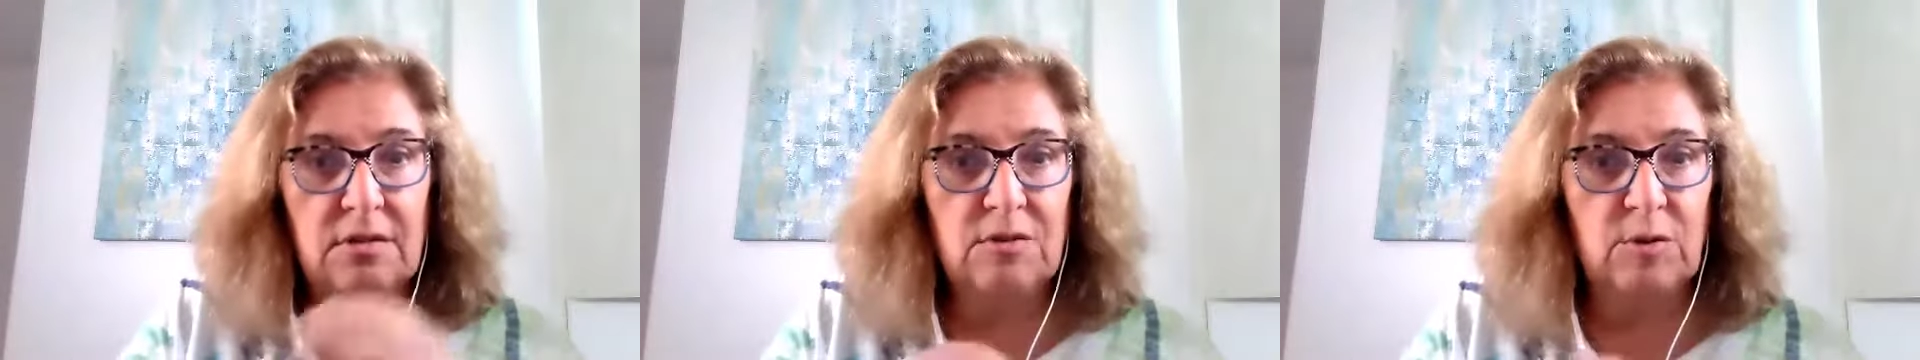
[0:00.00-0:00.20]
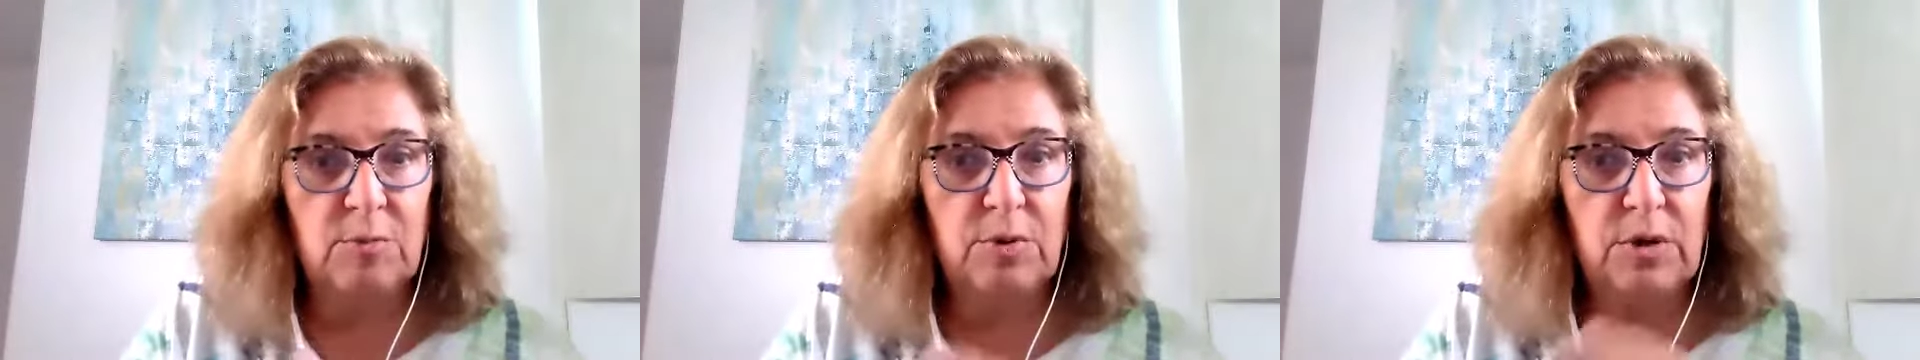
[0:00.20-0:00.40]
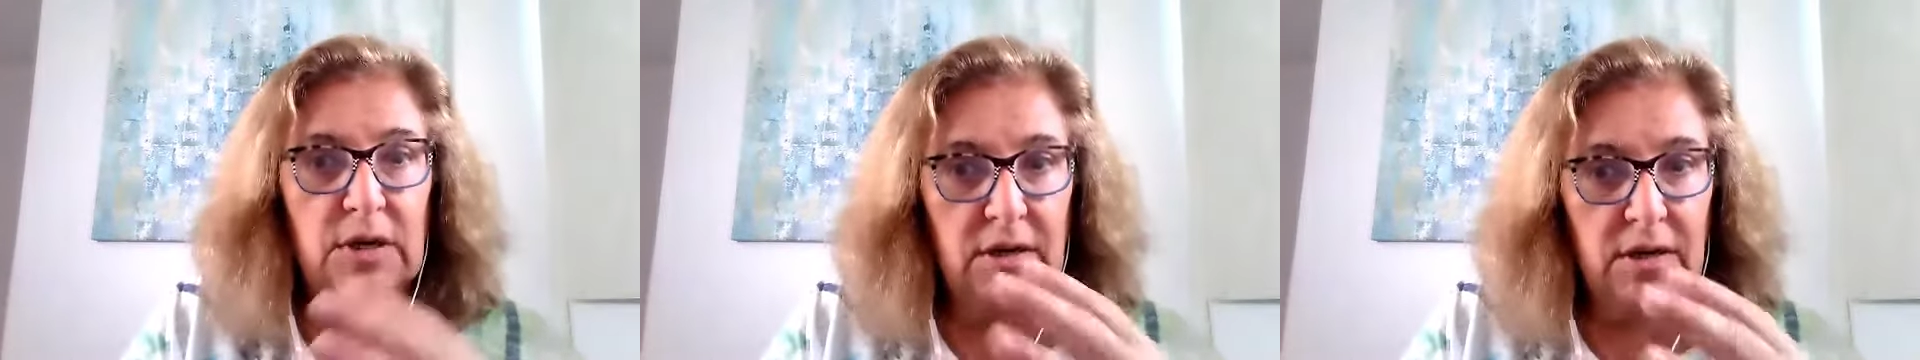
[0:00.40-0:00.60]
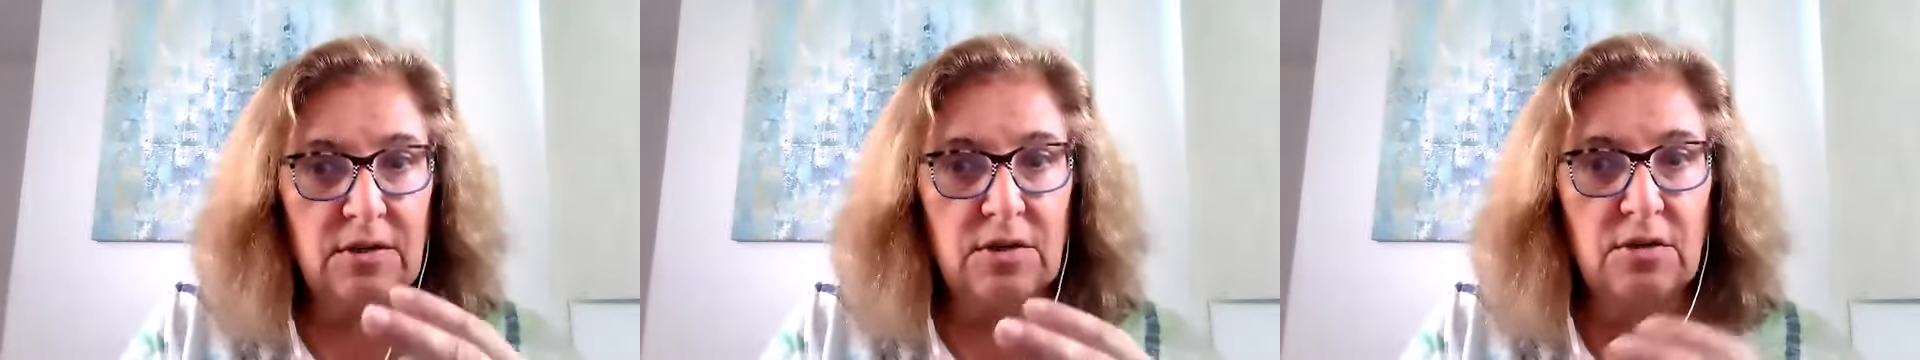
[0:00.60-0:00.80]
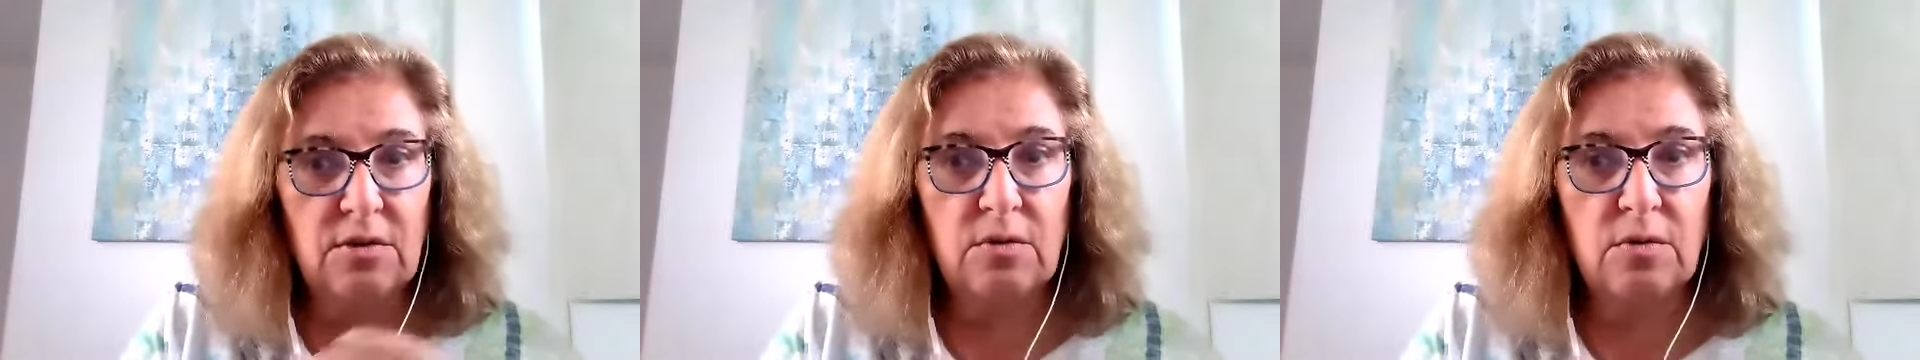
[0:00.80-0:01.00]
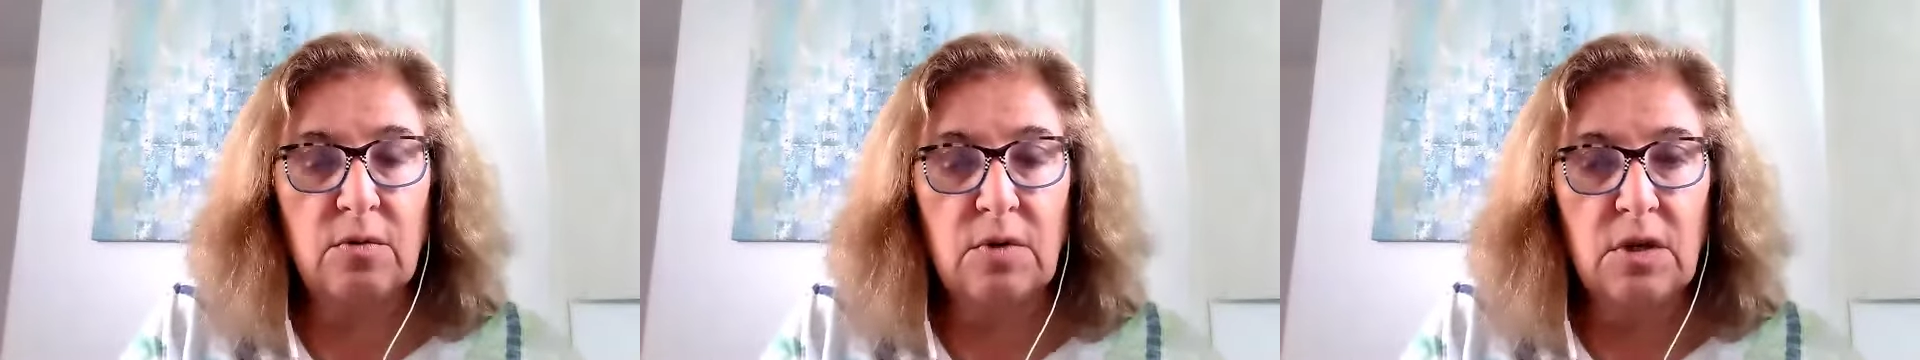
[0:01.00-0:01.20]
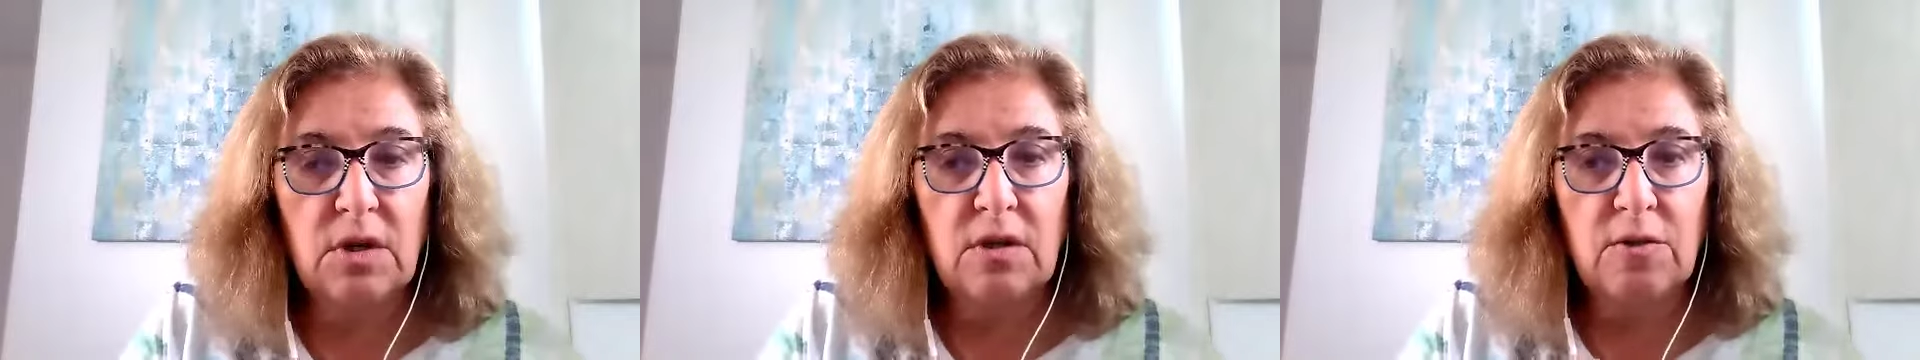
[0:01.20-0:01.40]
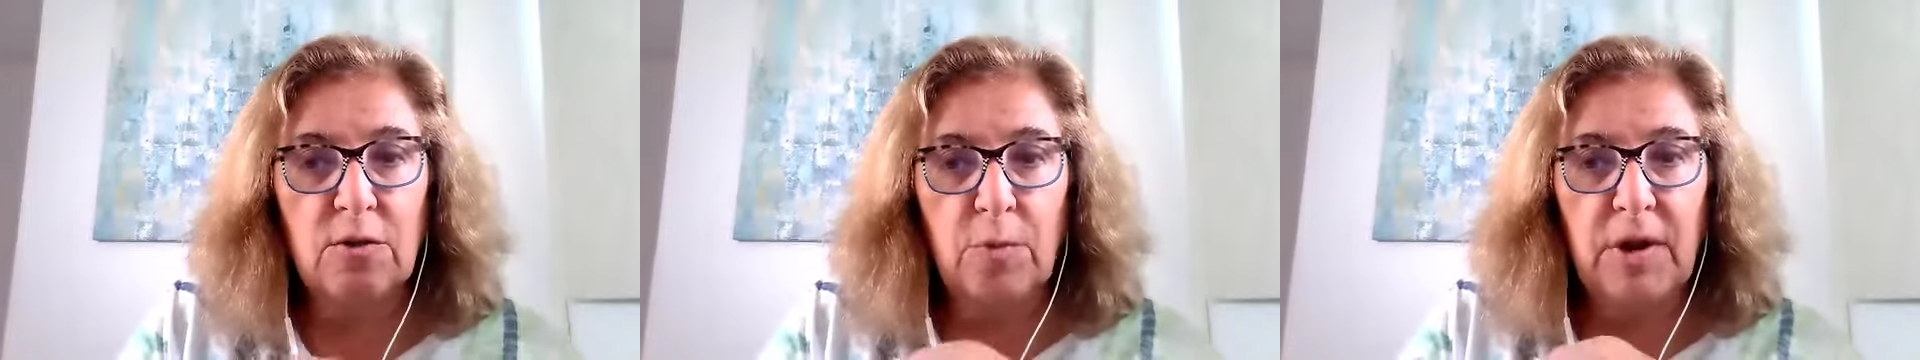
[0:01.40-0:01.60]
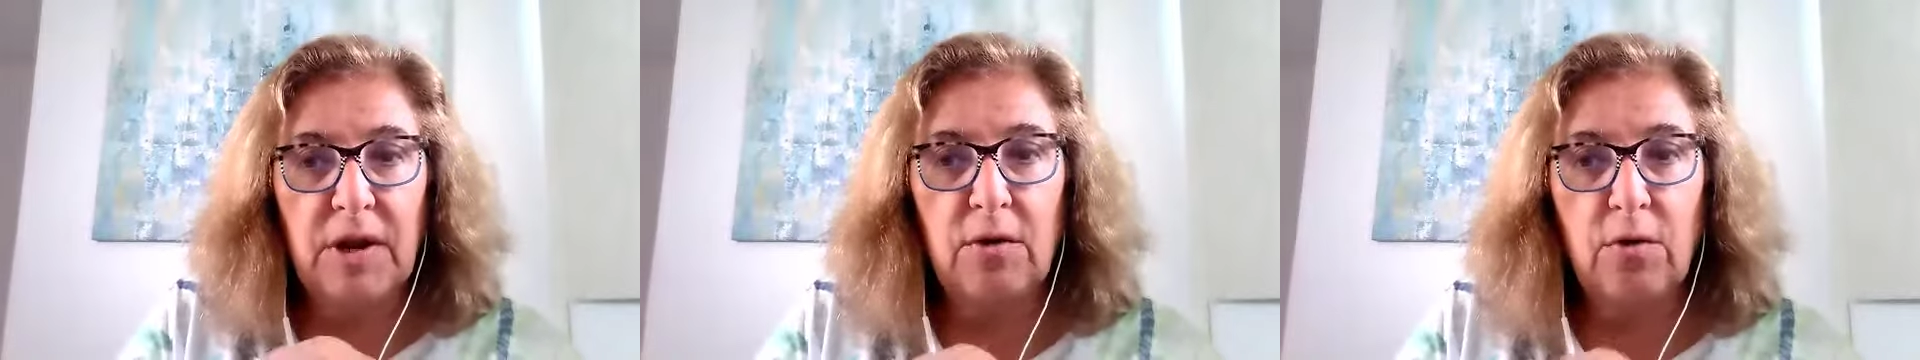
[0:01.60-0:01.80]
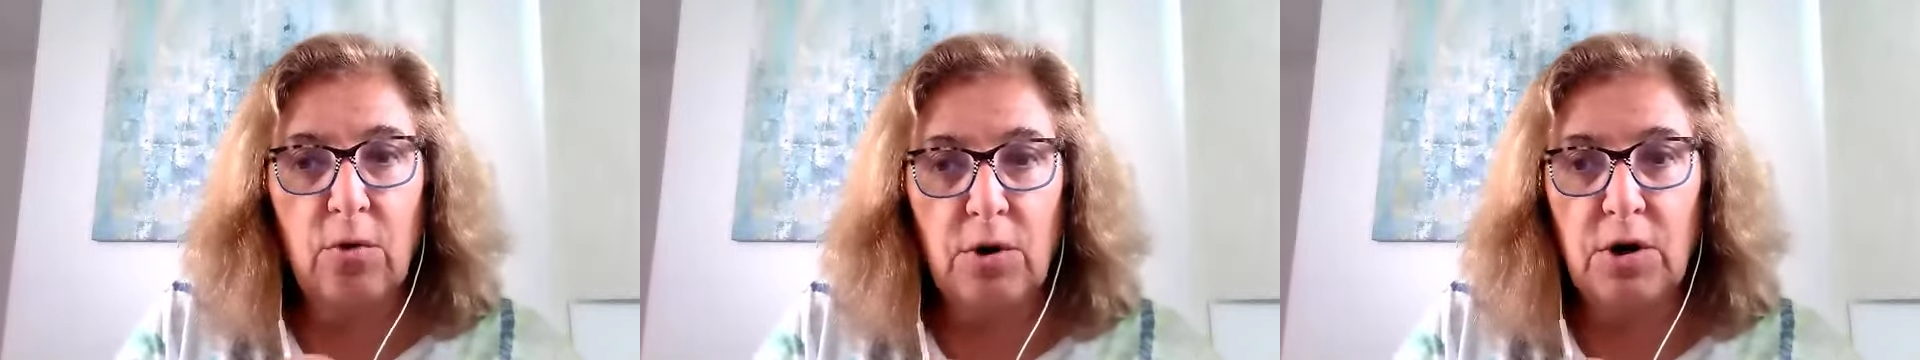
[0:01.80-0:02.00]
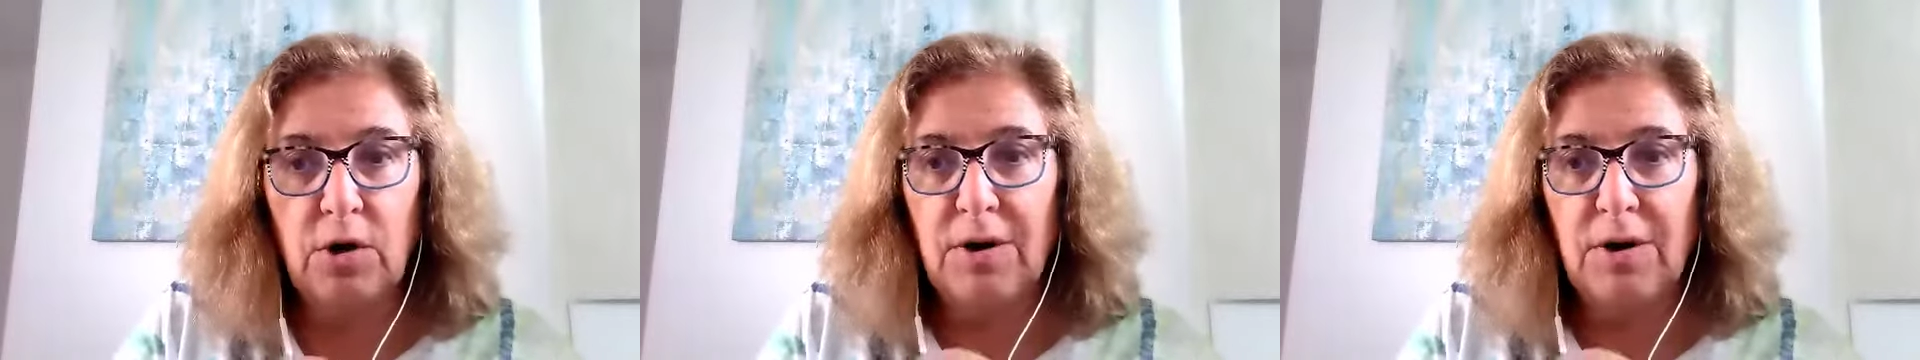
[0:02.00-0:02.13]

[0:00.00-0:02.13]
to put it into the right order.